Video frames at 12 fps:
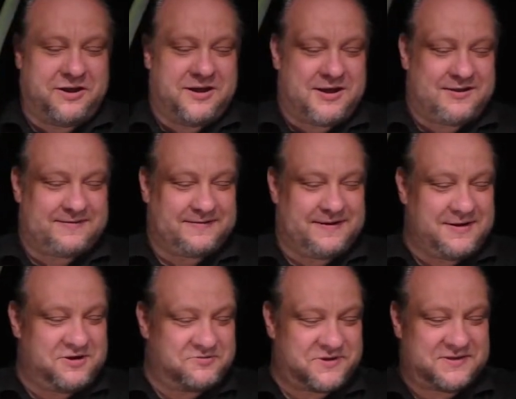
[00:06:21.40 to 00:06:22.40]
Yes,
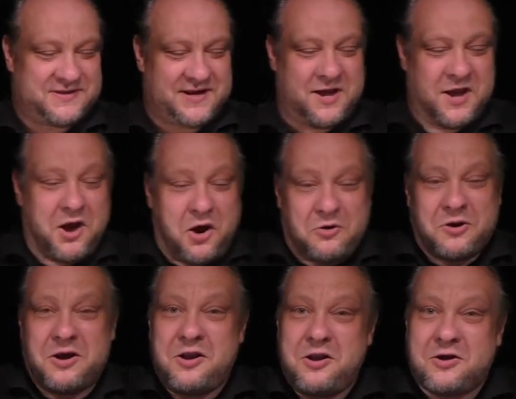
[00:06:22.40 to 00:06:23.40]
interesting. Oh,
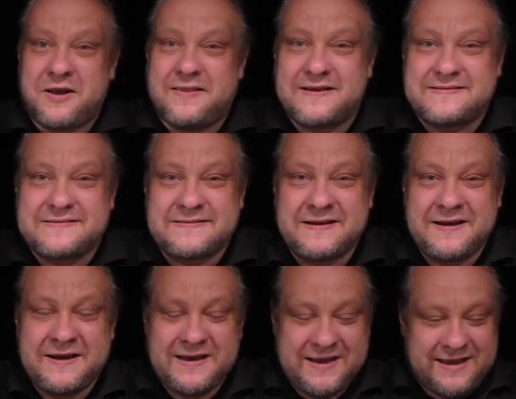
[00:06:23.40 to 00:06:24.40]
look at this.
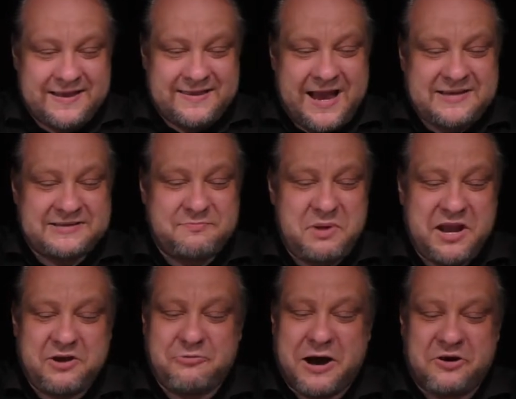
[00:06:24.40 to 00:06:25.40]
There's a
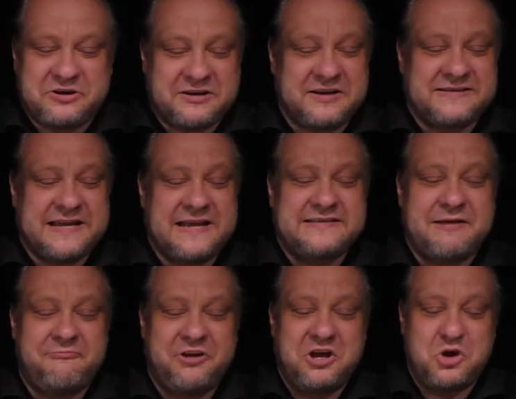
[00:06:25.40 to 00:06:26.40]
big crowd. I could say
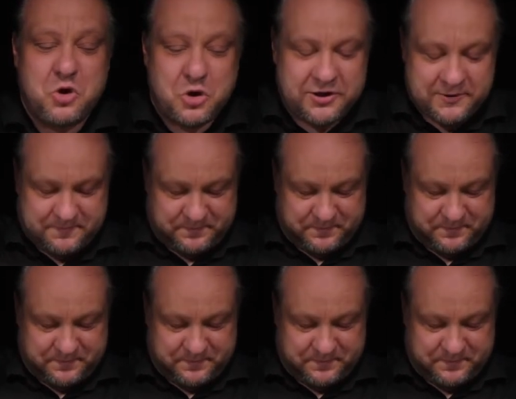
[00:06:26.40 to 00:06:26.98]
something good.